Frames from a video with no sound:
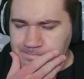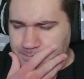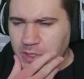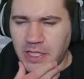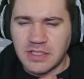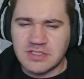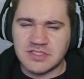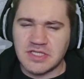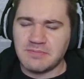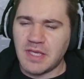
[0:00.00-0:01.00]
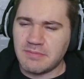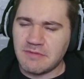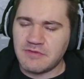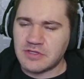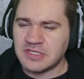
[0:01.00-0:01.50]
But I could see maybe
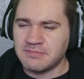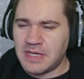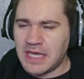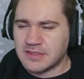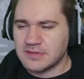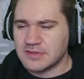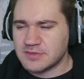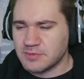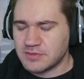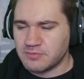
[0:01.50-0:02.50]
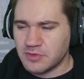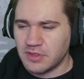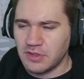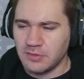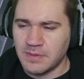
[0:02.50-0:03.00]
if you came back to this with a
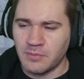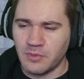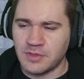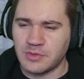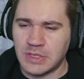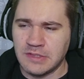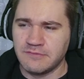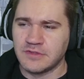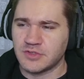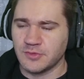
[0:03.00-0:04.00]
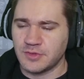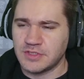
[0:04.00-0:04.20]
little bit more in your inventory,